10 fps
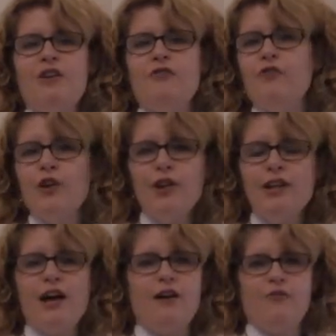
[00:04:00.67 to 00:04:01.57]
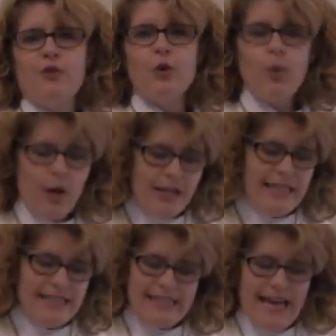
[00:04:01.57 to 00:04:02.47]
full of
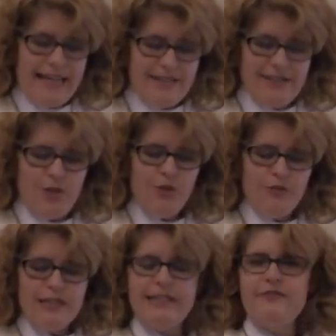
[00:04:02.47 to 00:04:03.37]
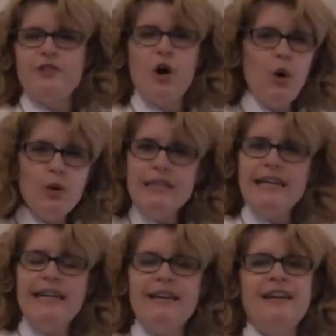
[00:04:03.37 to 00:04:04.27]
quirky saints who've lived
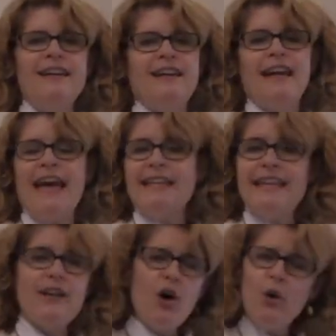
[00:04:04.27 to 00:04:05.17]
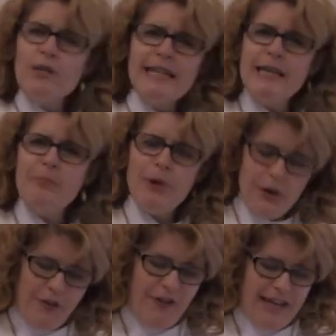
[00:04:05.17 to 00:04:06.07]
holy and yet wholly
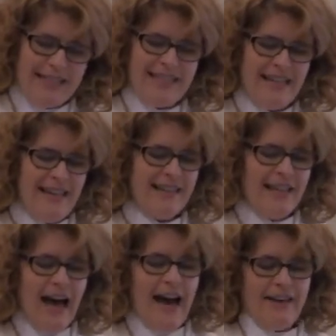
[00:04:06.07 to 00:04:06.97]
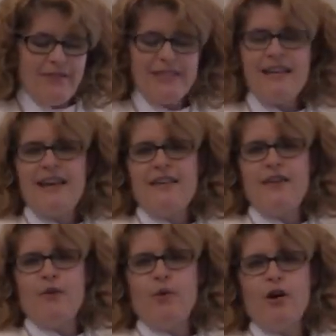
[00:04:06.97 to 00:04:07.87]
imperfect lives
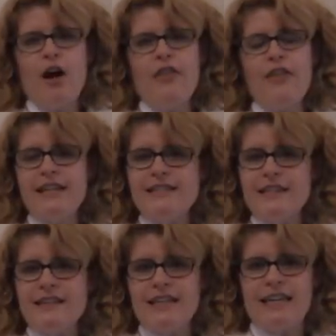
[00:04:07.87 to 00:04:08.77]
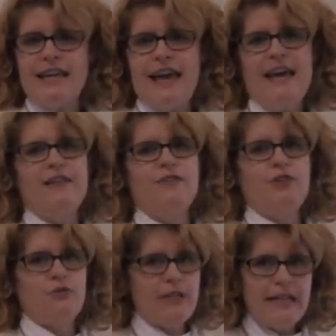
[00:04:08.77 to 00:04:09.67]
that were authentically and
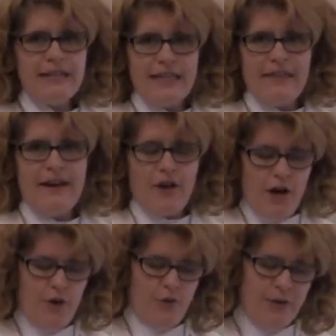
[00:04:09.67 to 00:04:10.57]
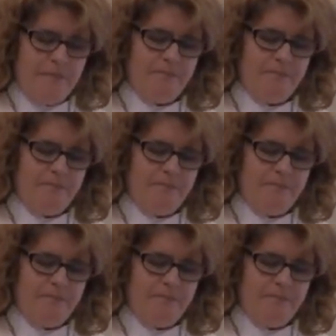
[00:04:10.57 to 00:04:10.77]
uniquely their own.